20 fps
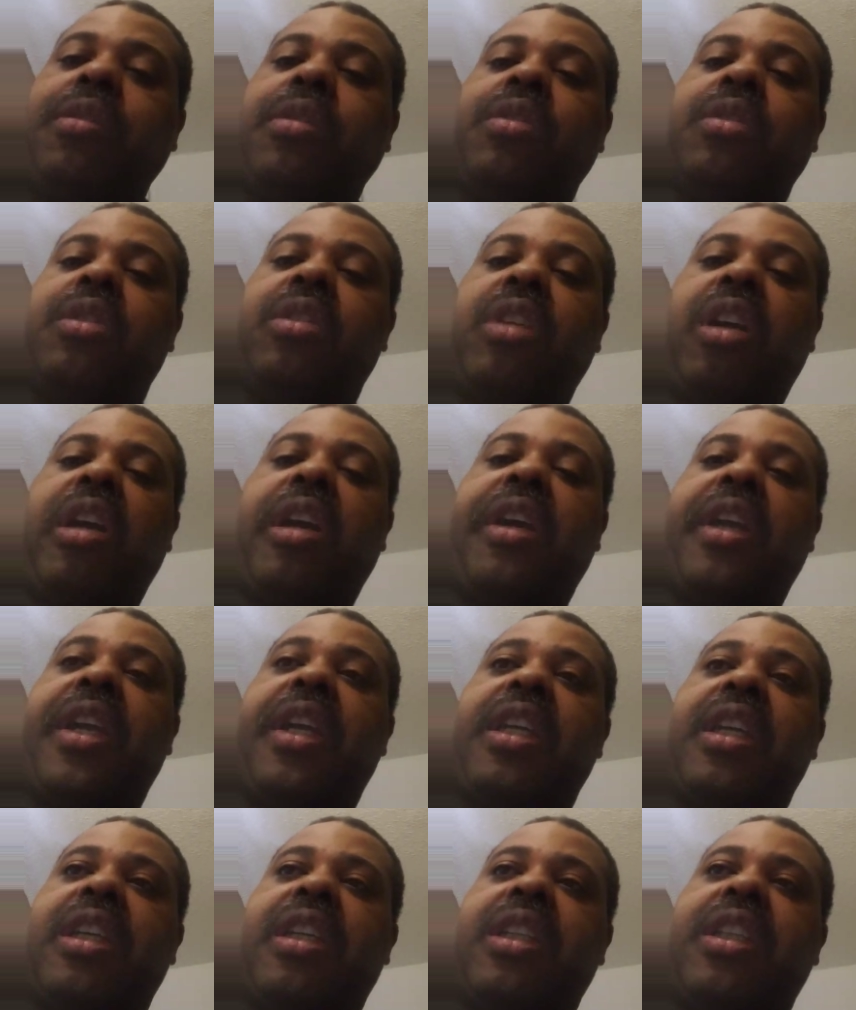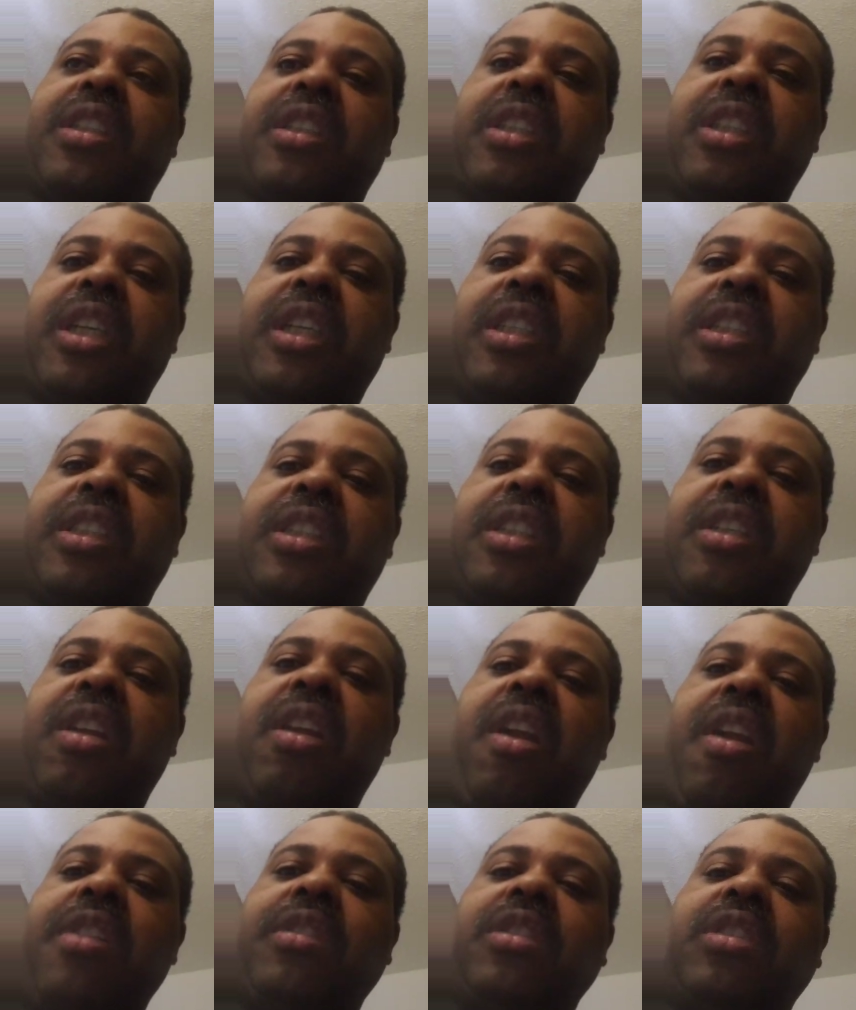The RA discussed
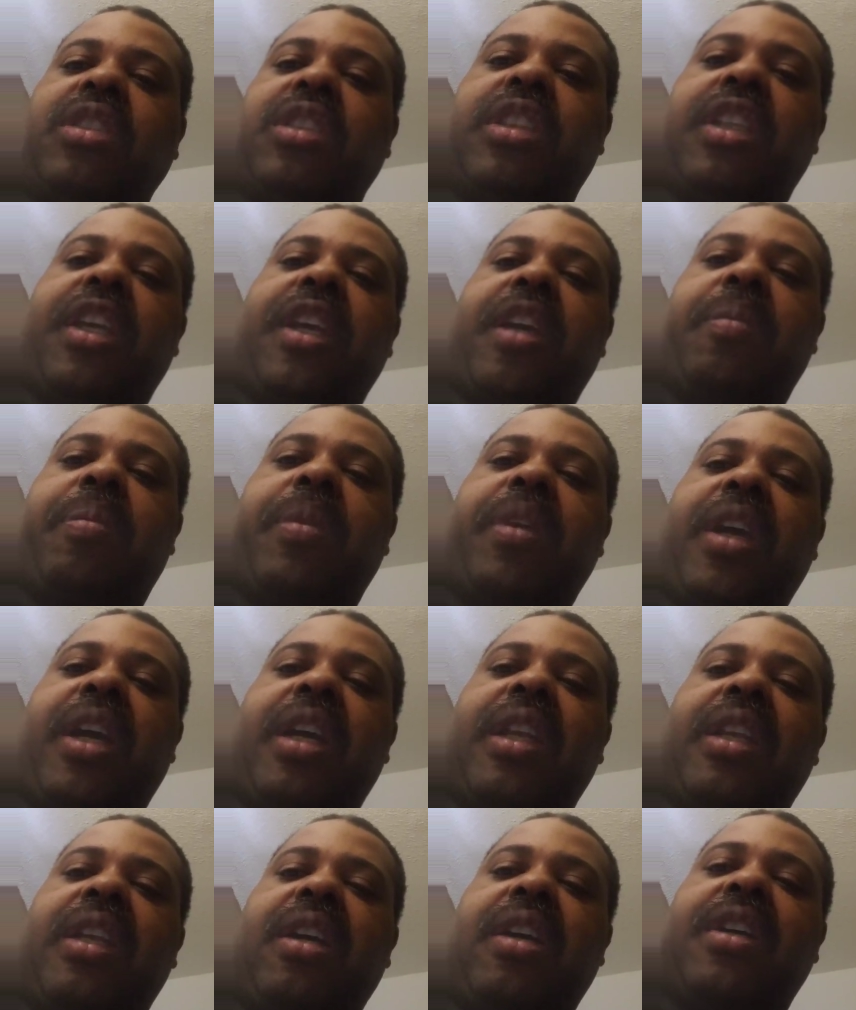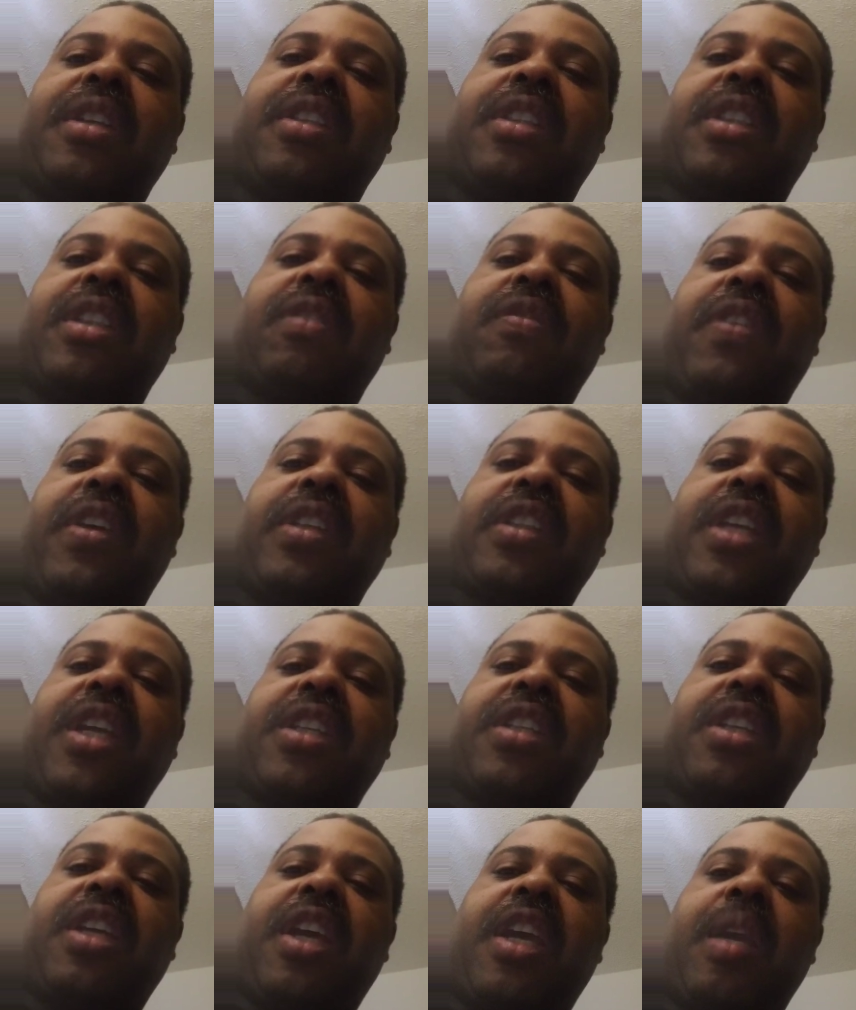the FBI launched the
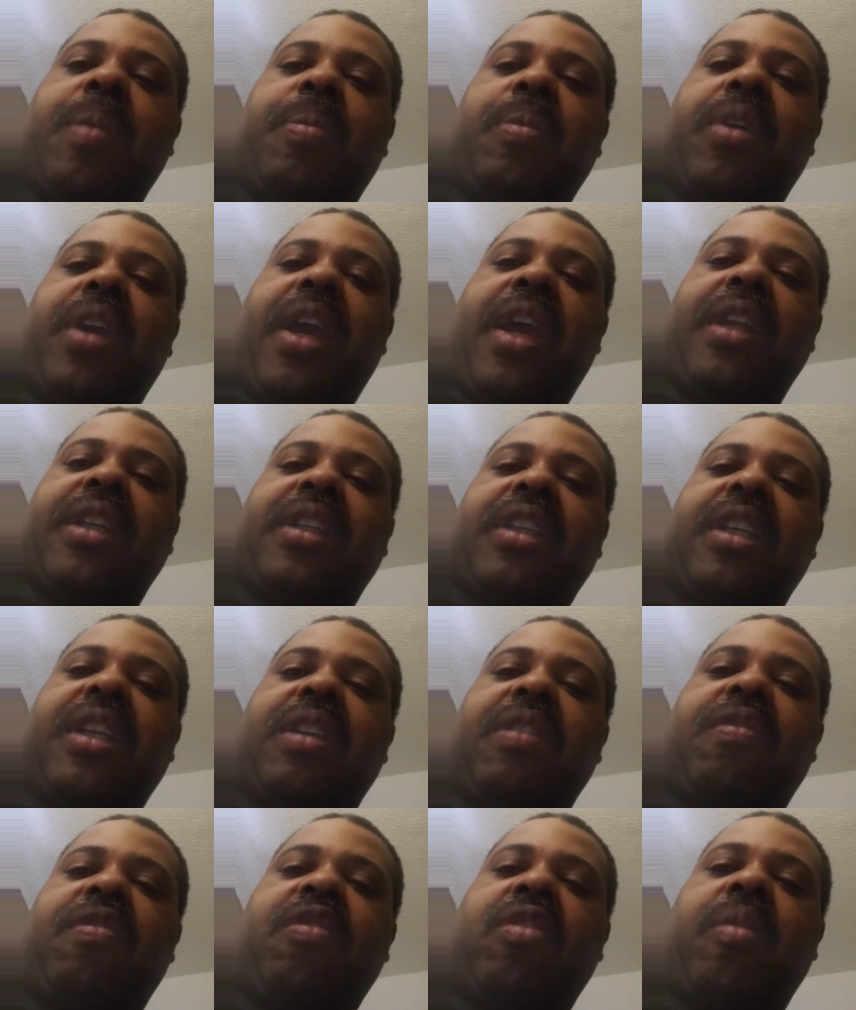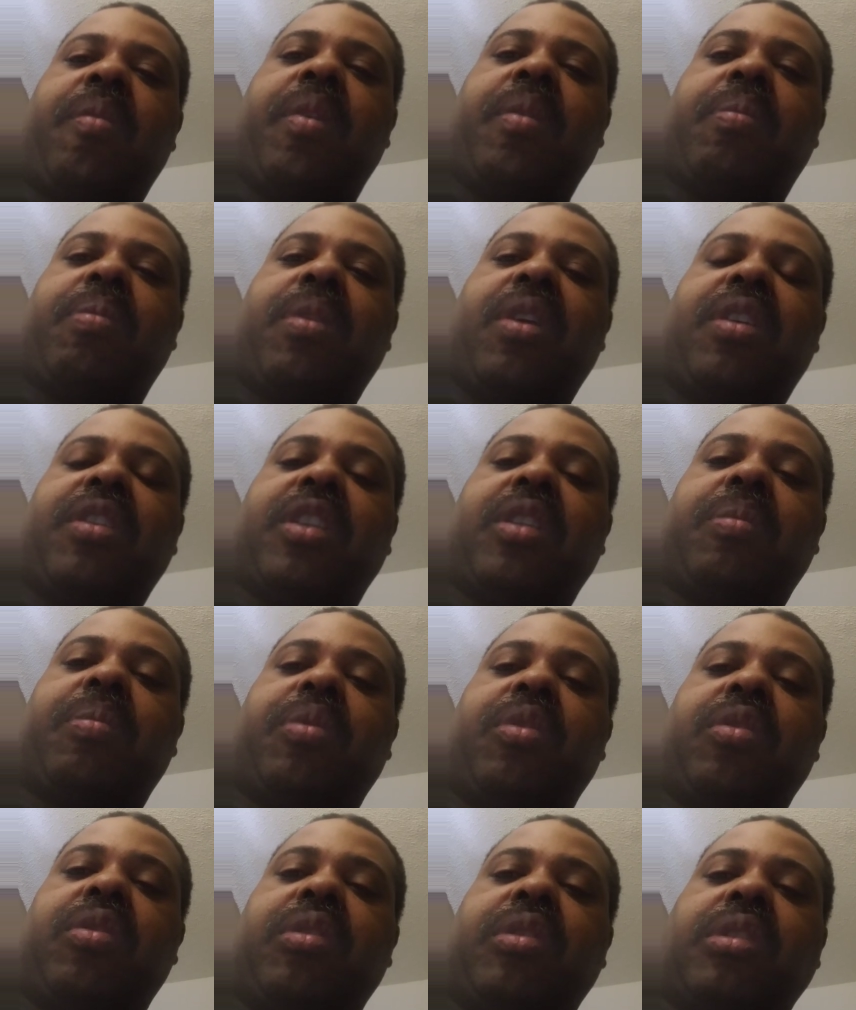investigation in April after an informant brought the
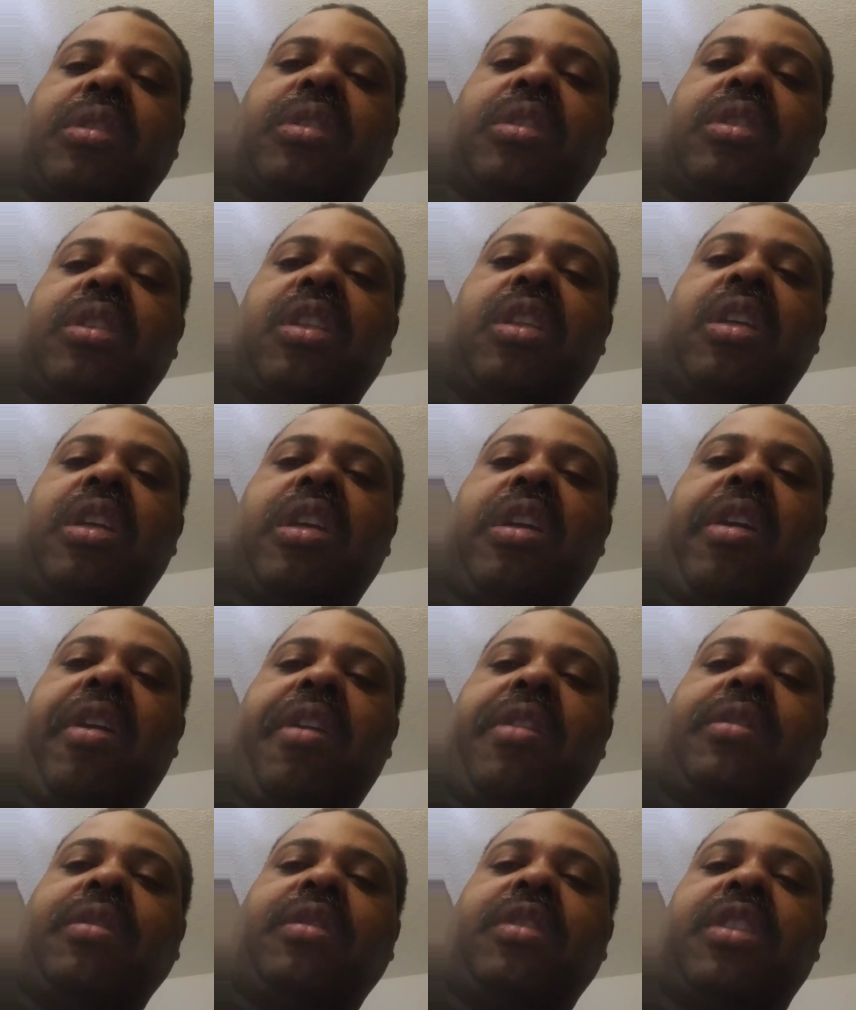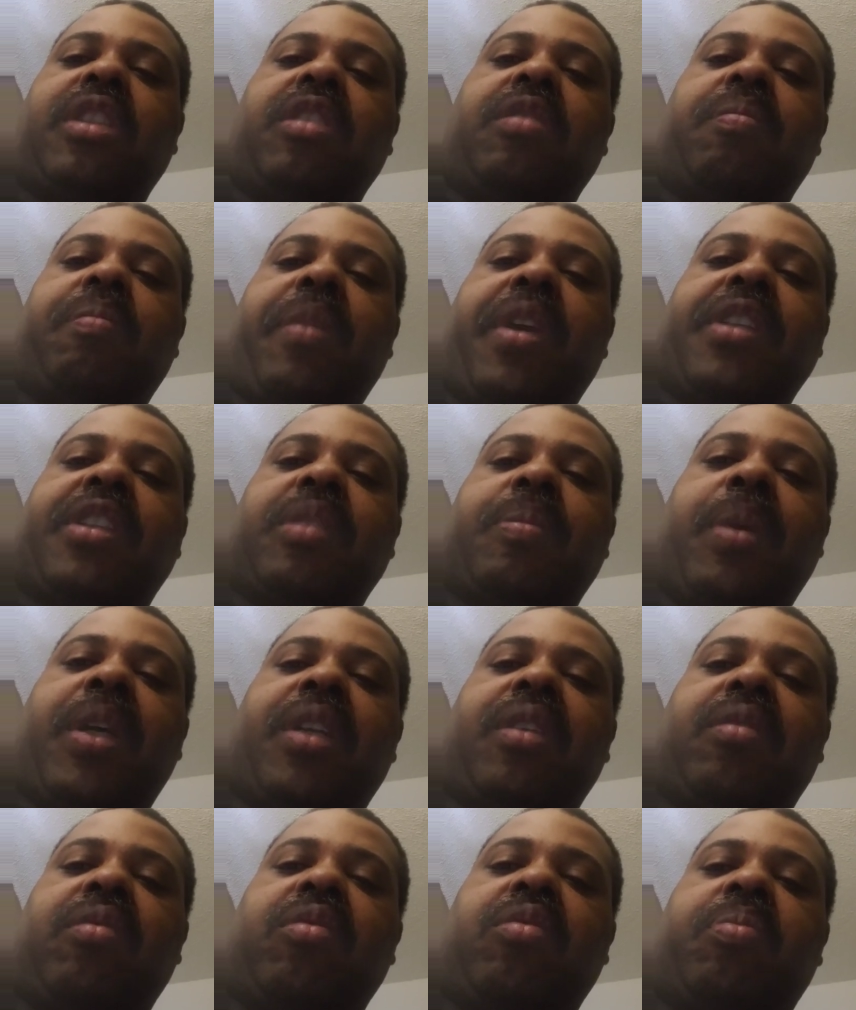Bureau's information about
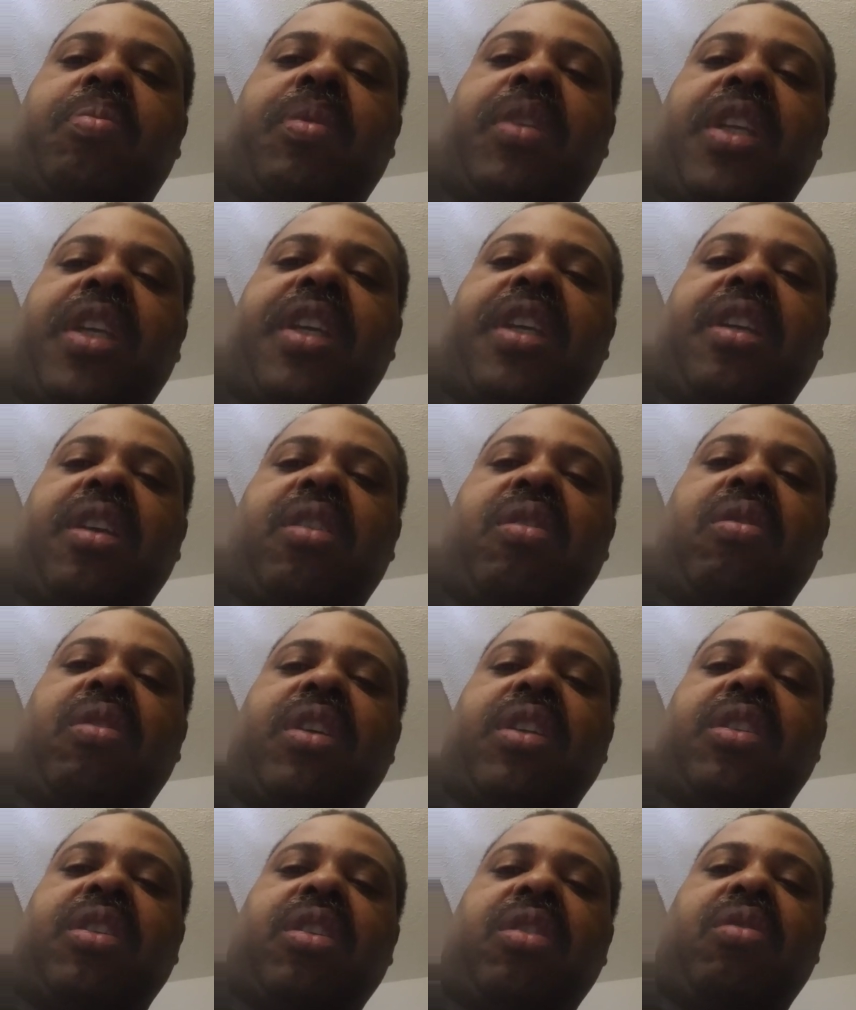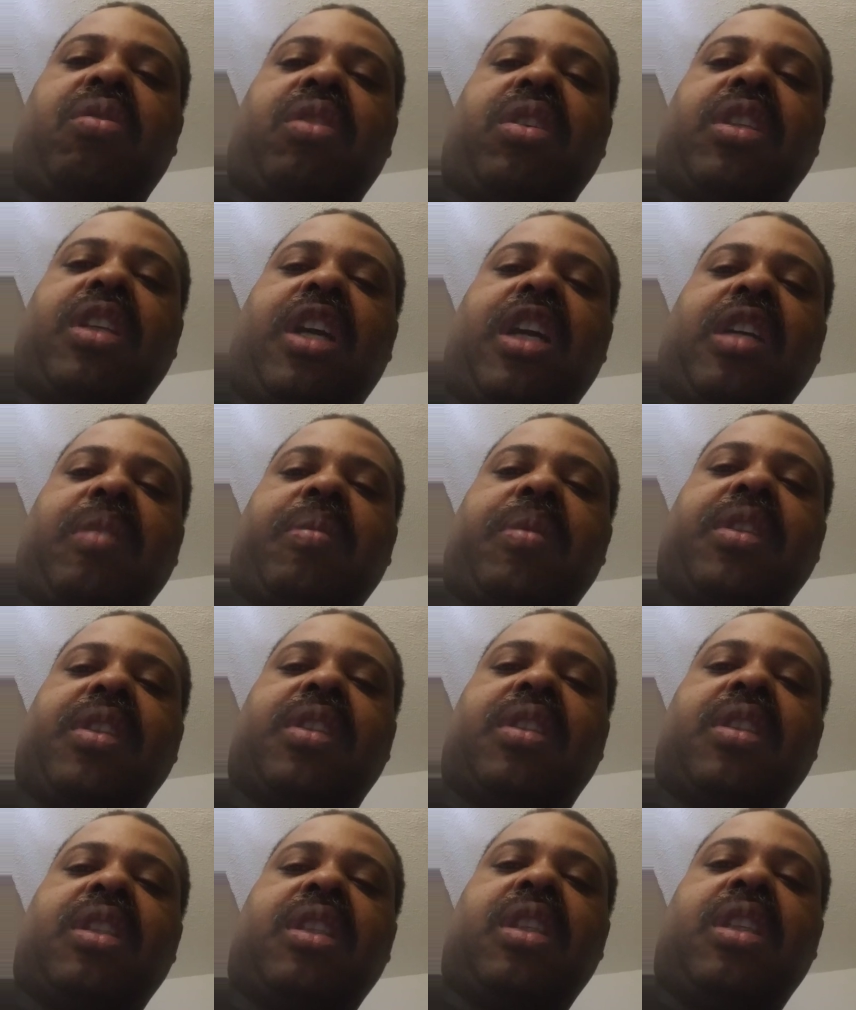the group plan according to the court documents.